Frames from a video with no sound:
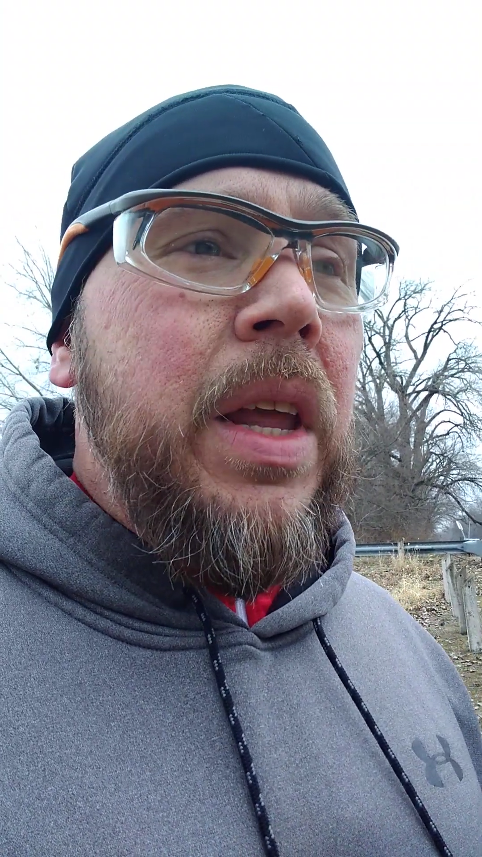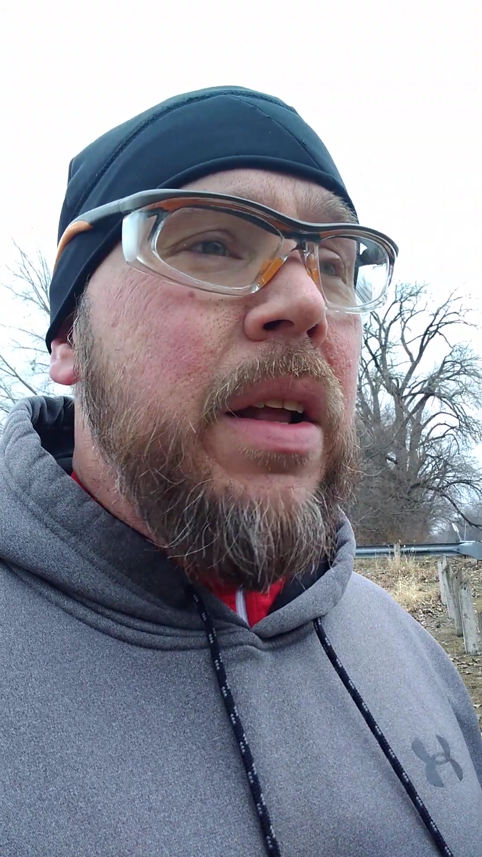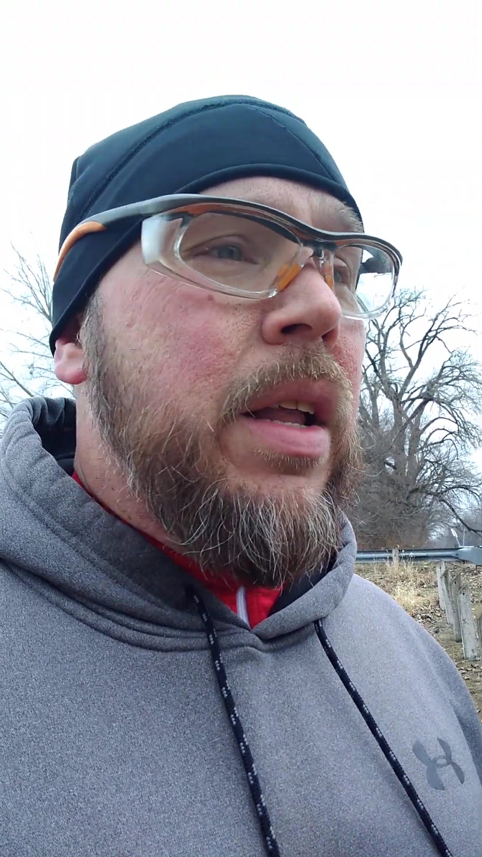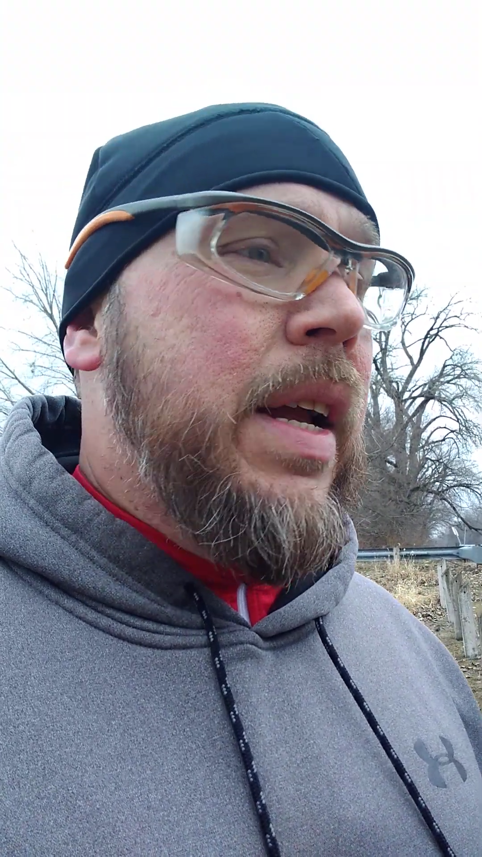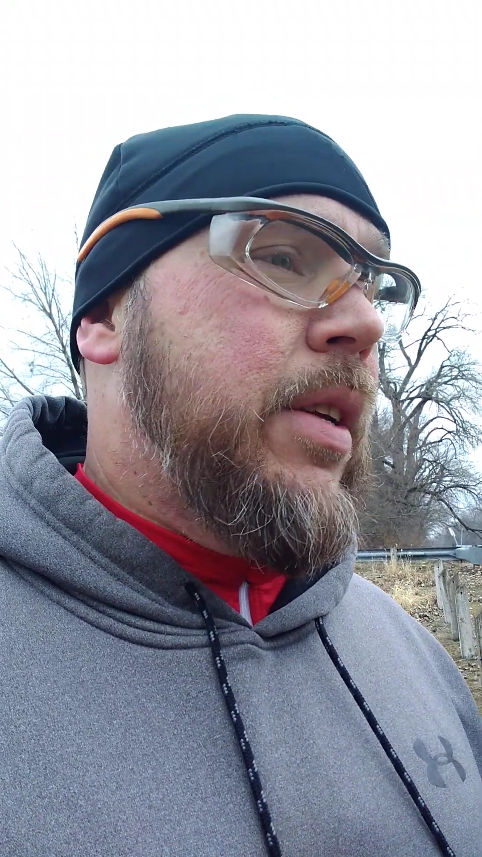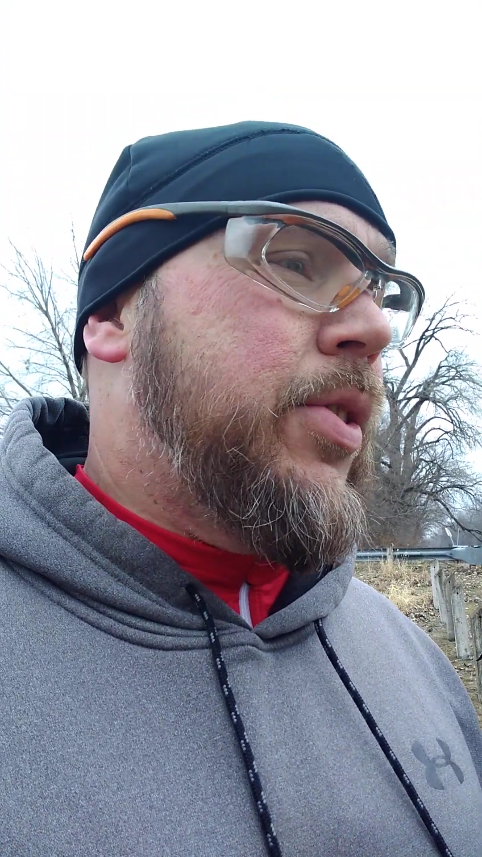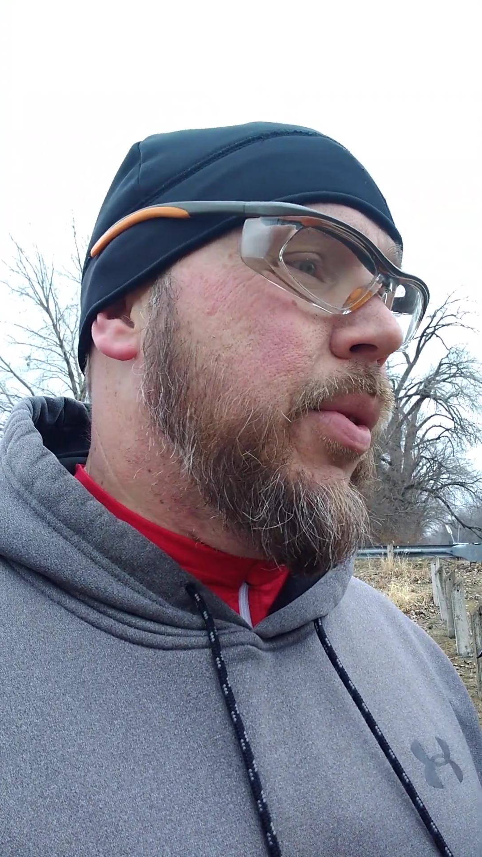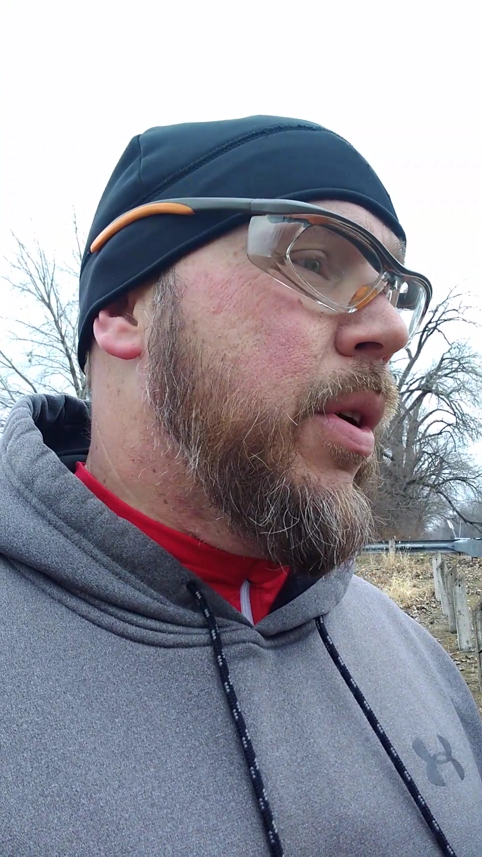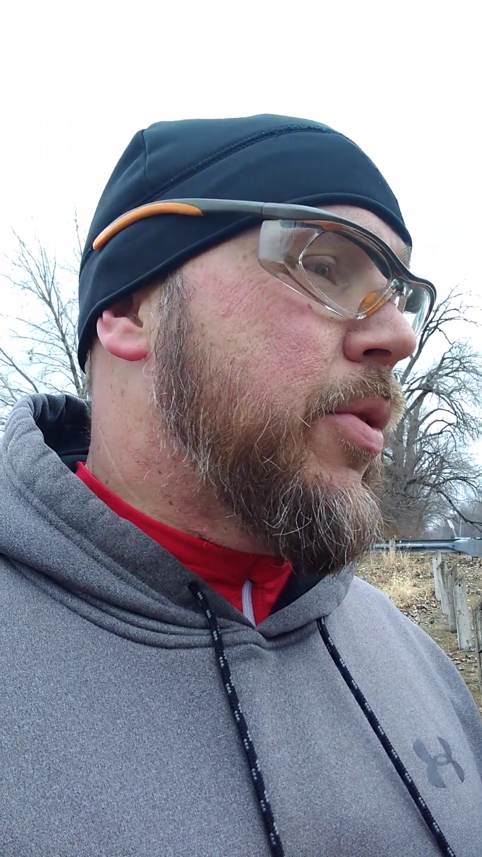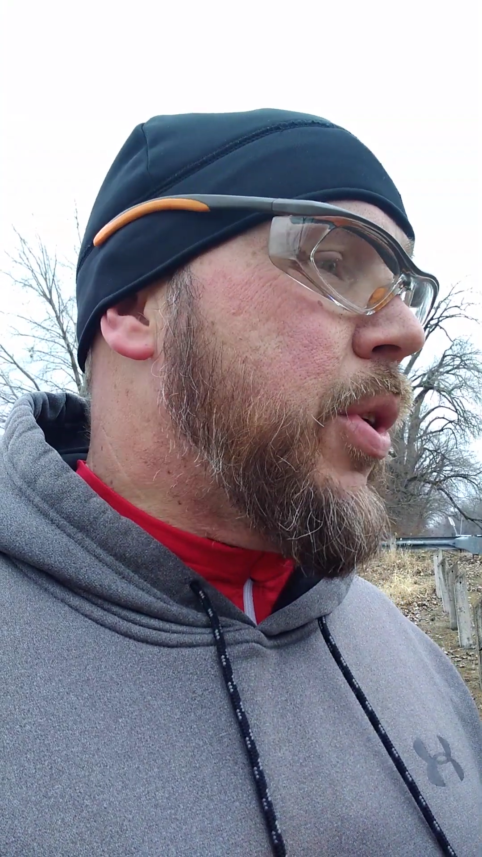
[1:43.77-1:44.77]
and like,
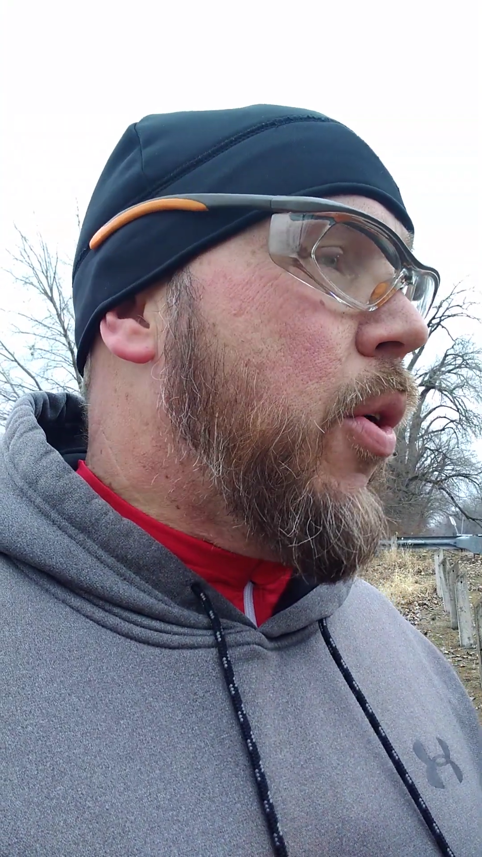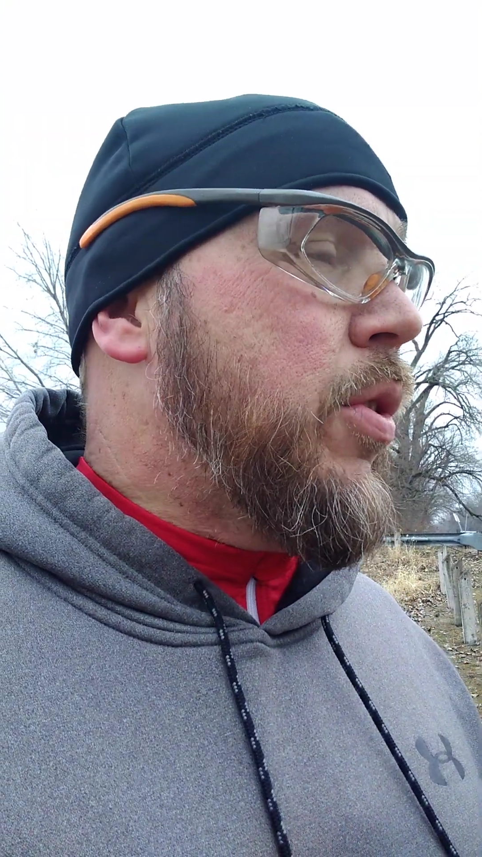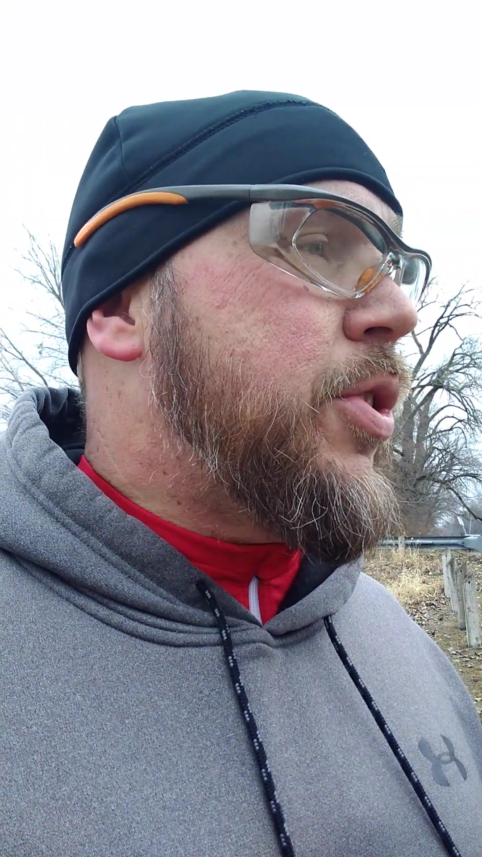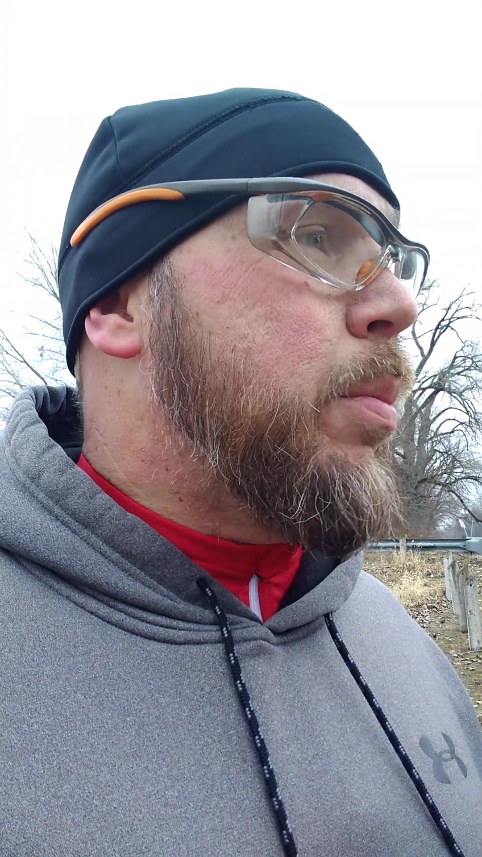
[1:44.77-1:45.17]
so there's all this